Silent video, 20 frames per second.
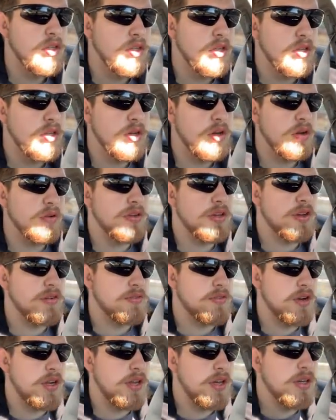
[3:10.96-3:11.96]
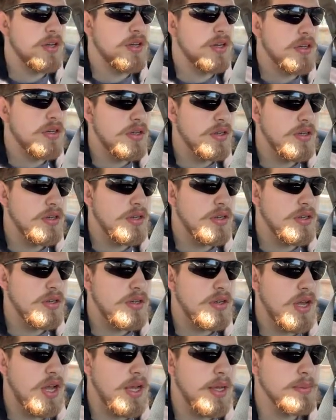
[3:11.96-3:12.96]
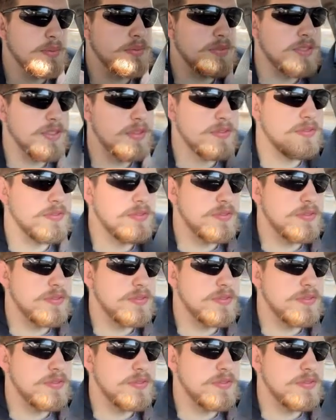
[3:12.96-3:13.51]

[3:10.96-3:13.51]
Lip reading: you know, different types of